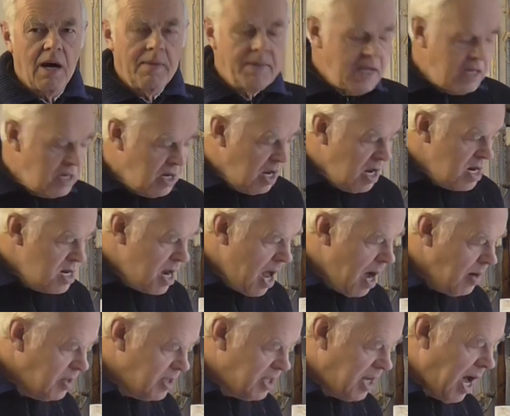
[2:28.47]
I mean,
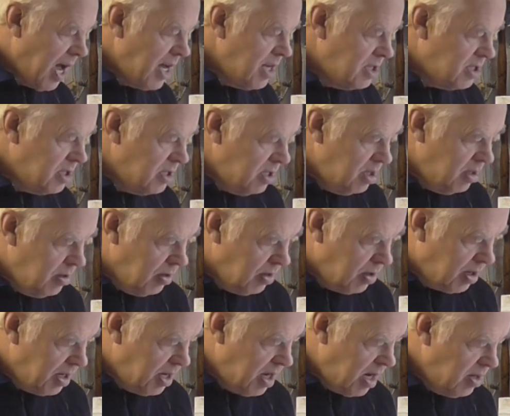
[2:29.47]
nowadays you
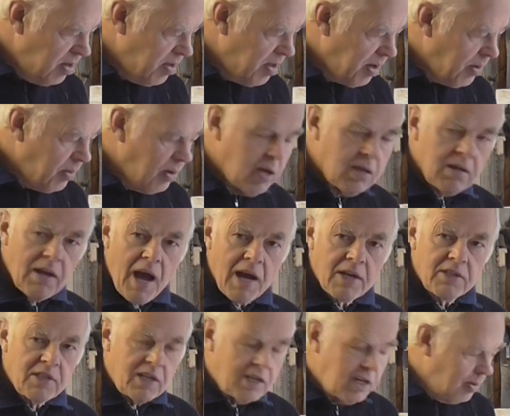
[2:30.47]
look at it and you think, well,
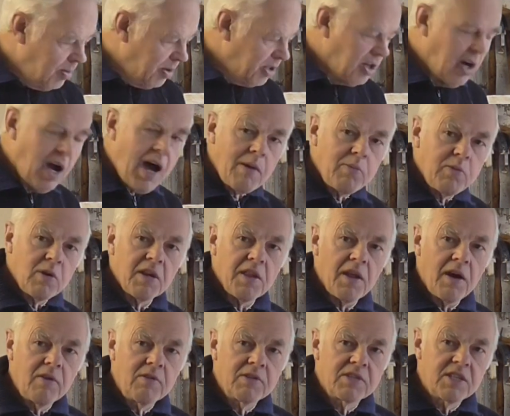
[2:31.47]
actually I wish I had one
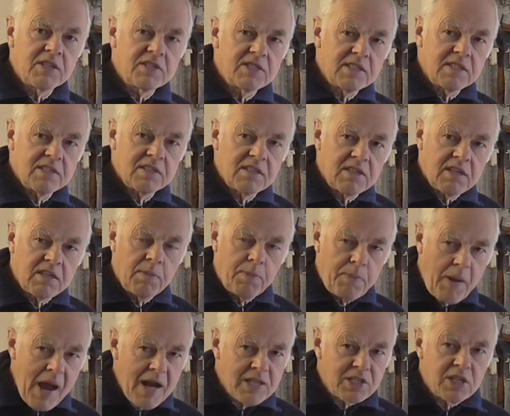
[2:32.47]
of those, because
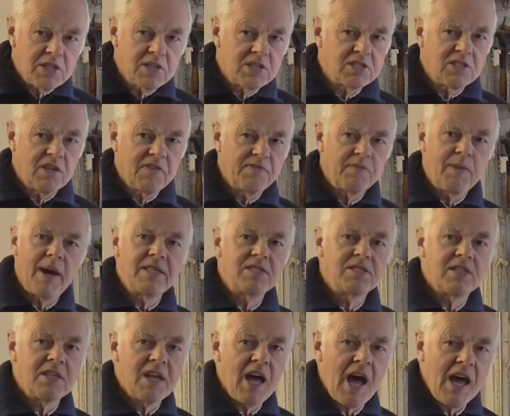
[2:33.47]
compared to the stuff
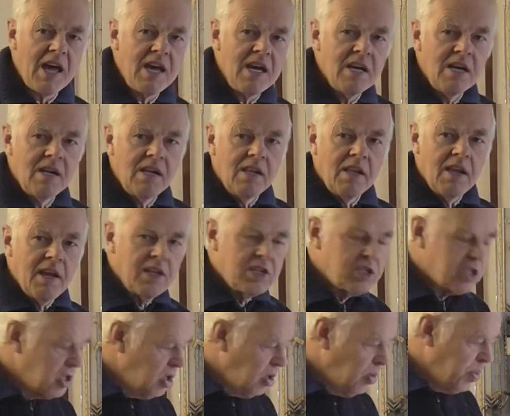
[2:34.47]
made today,
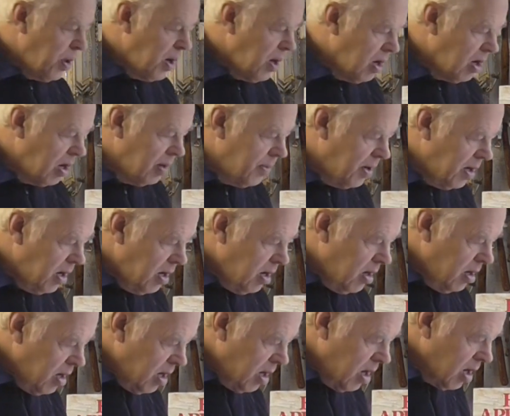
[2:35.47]
it's superb
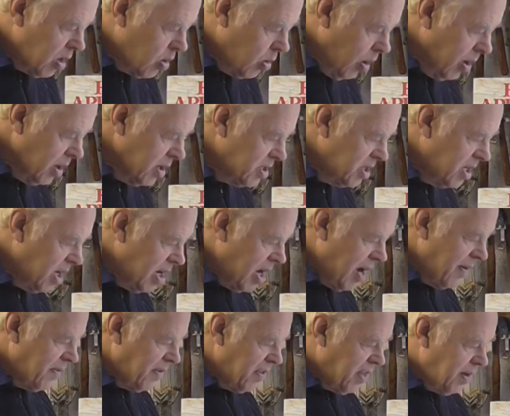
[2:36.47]
quality and
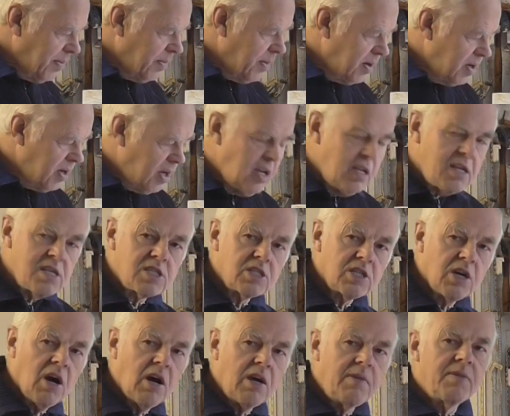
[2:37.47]
everything, but in its
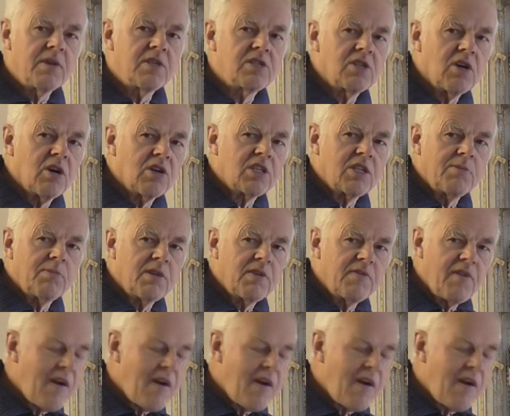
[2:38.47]
time the suction was